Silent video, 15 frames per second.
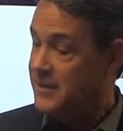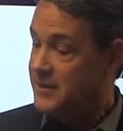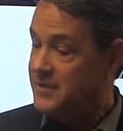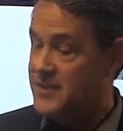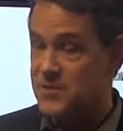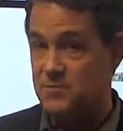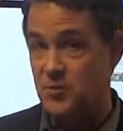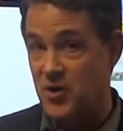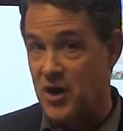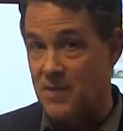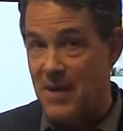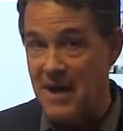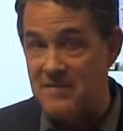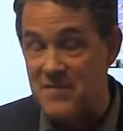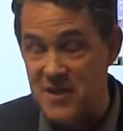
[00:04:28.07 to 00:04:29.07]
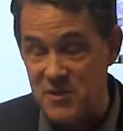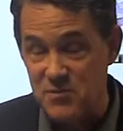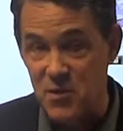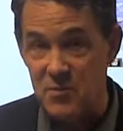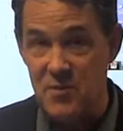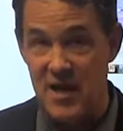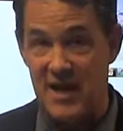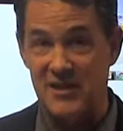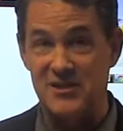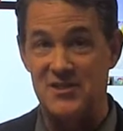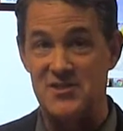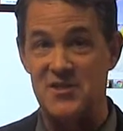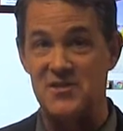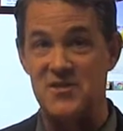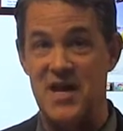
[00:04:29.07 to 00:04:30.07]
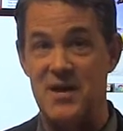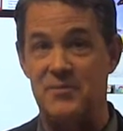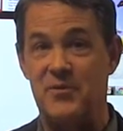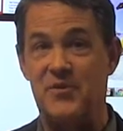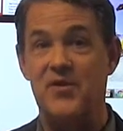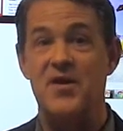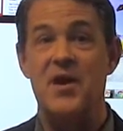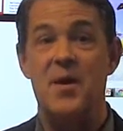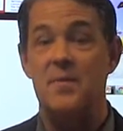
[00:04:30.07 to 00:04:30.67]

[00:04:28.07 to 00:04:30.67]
put it on my Facebook page as an example,